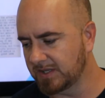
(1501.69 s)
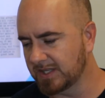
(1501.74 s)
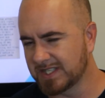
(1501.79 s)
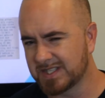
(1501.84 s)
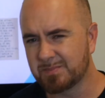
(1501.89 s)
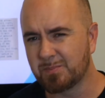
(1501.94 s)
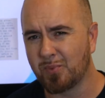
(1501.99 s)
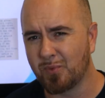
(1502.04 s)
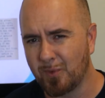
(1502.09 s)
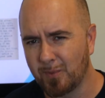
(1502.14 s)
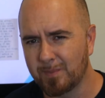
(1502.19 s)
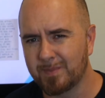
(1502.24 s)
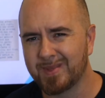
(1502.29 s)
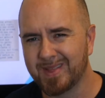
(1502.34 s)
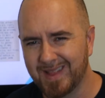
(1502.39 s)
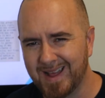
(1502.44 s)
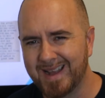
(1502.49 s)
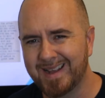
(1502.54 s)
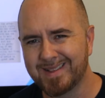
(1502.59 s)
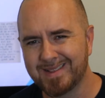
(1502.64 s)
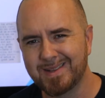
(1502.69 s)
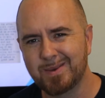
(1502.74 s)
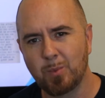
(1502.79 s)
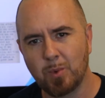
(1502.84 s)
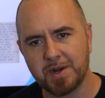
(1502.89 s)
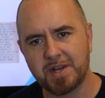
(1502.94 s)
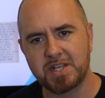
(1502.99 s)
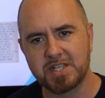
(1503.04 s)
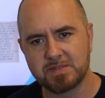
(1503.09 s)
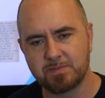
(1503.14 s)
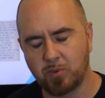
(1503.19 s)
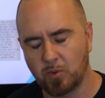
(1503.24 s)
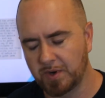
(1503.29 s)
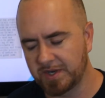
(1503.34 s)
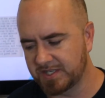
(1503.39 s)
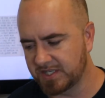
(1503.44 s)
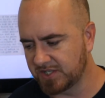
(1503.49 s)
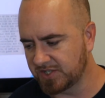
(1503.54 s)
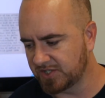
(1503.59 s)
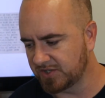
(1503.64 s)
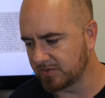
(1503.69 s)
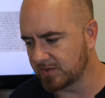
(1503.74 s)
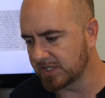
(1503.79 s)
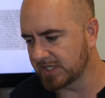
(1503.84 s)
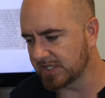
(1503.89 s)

That's pro likely what he's pointing to